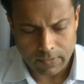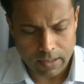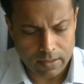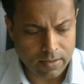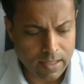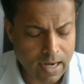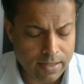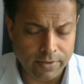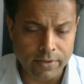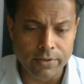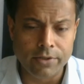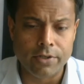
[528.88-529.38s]

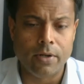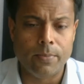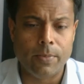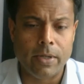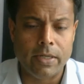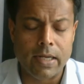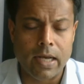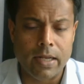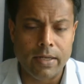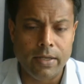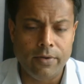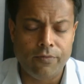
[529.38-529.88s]
ties into the
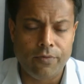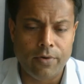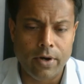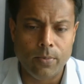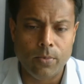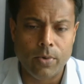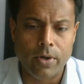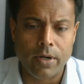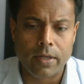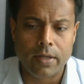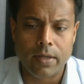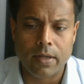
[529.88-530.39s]
Madani
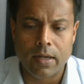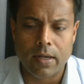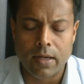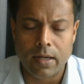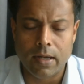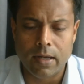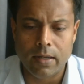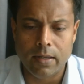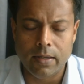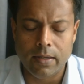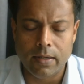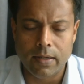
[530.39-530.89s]
framework
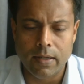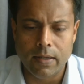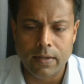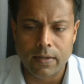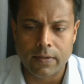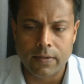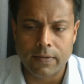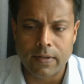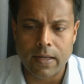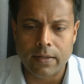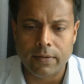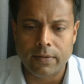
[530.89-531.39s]
uh, in in
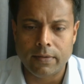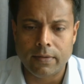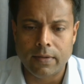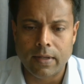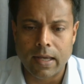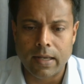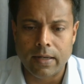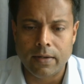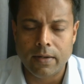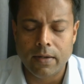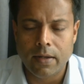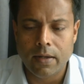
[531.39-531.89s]
the sense
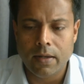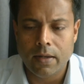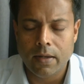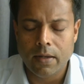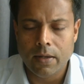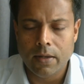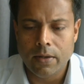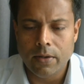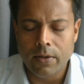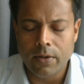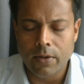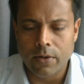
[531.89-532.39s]
that
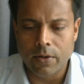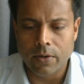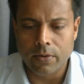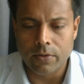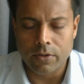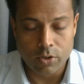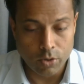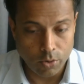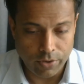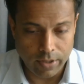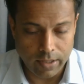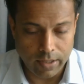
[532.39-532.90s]
you know
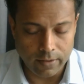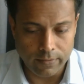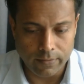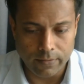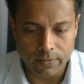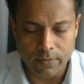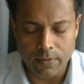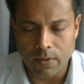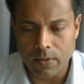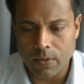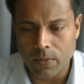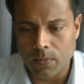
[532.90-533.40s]
two things.